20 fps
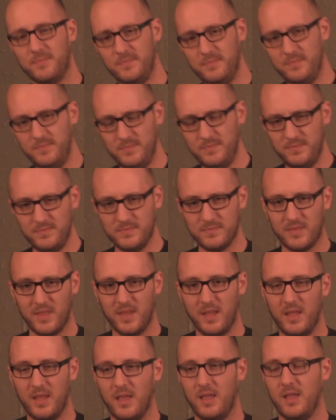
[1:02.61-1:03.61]

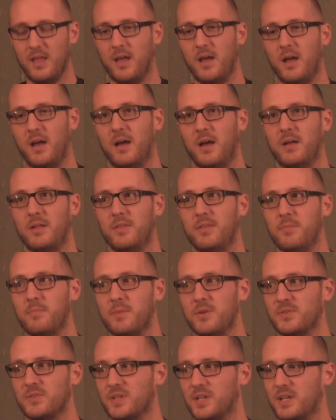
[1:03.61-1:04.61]
the
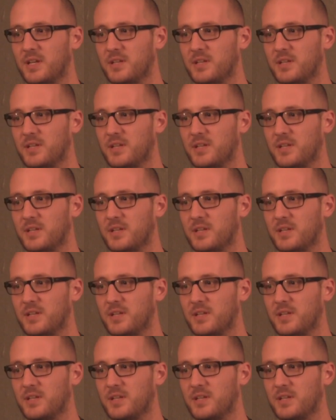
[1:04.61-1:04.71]
music